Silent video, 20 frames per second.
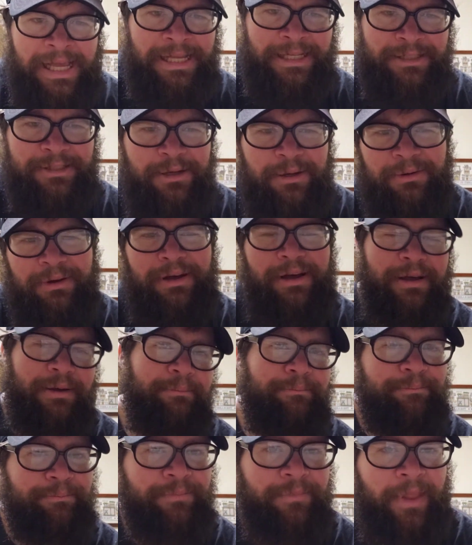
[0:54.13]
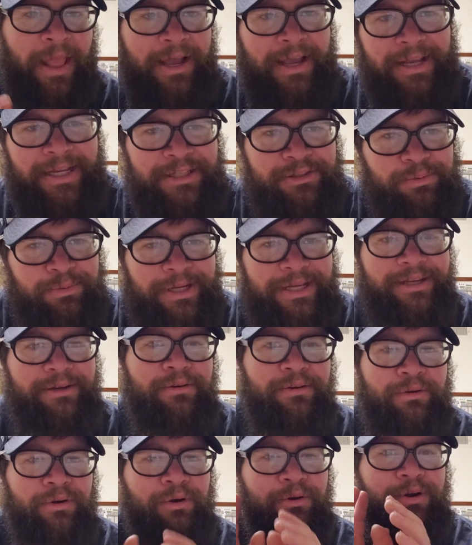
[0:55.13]
So uh, each week we
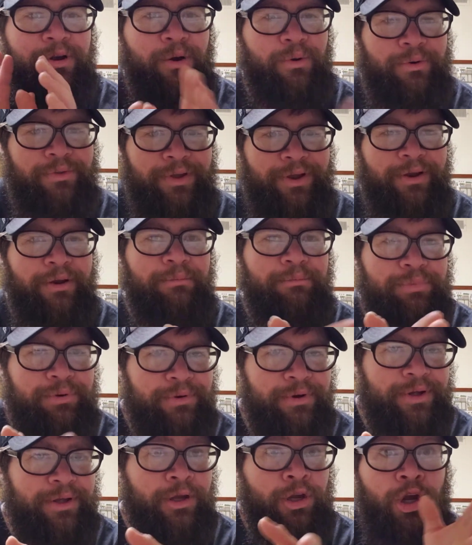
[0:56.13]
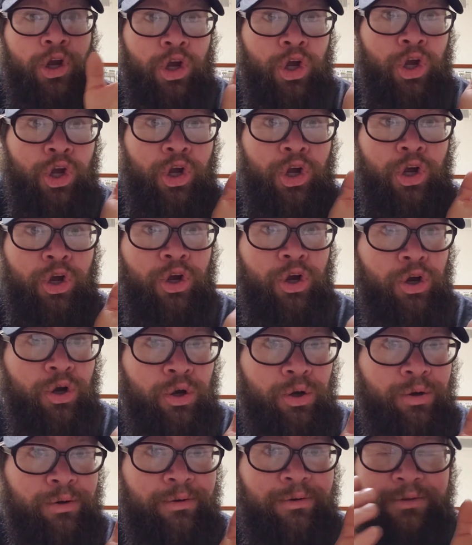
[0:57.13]
can go in there and put
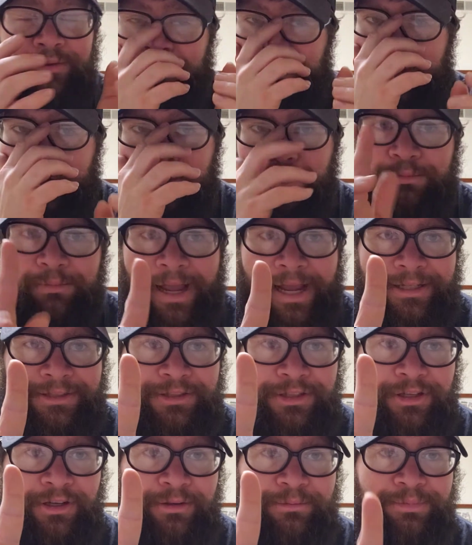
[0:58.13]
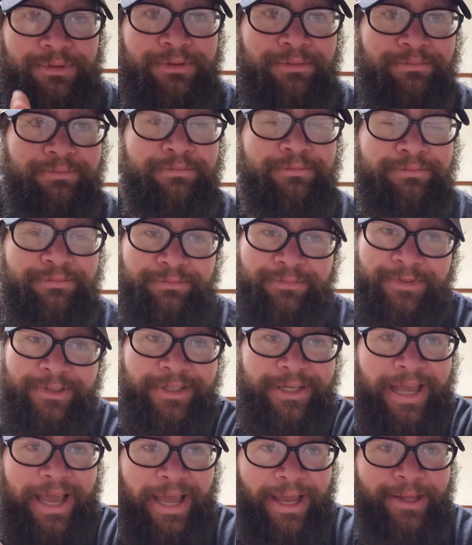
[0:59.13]
two matchups. We
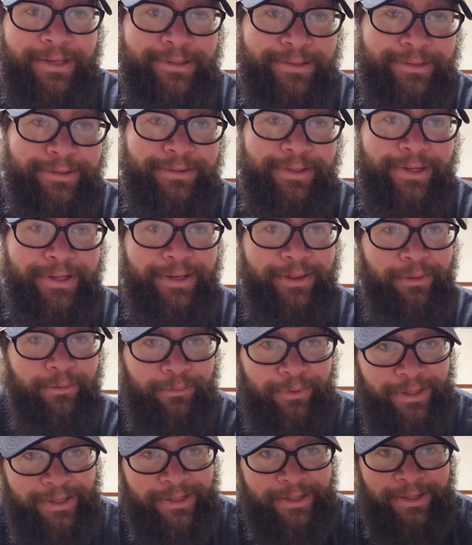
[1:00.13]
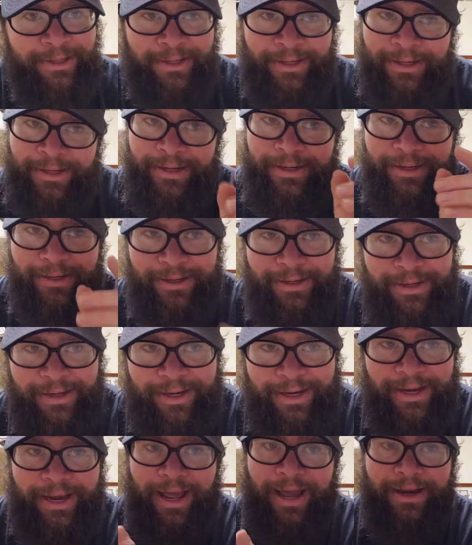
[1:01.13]
got until the end of the week
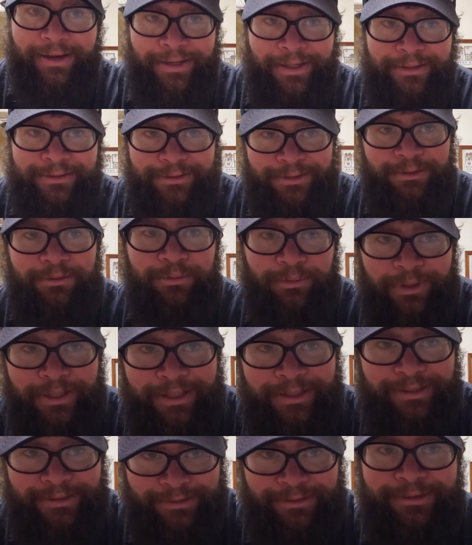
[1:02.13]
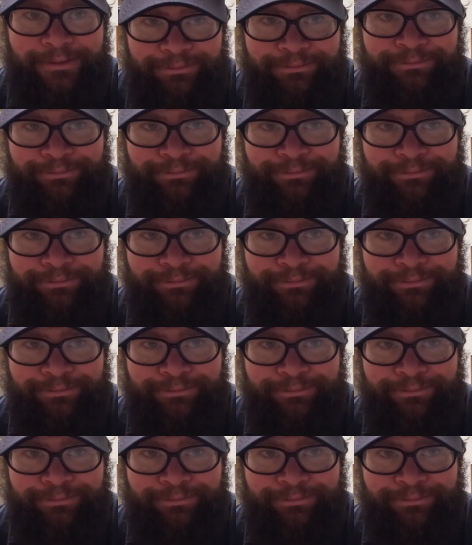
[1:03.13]
and I announce who wins